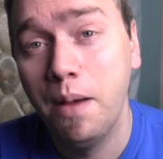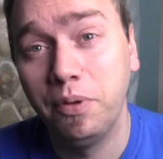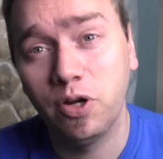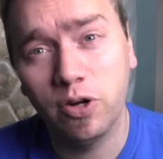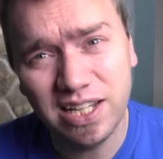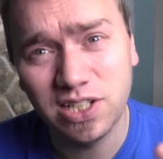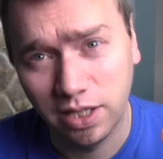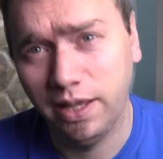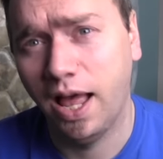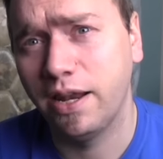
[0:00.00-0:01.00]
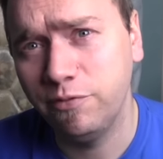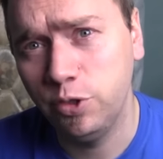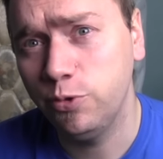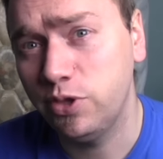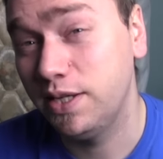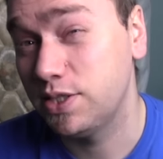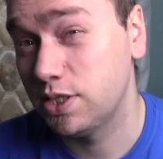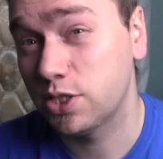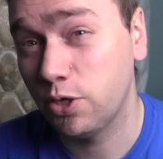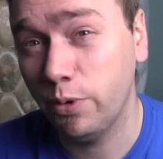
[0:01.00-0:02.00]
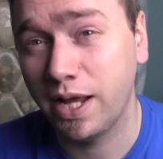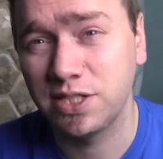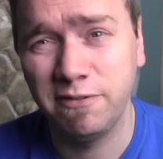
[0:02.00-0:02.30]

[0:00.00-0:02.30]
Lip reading: But there is a lot of new things in this codex.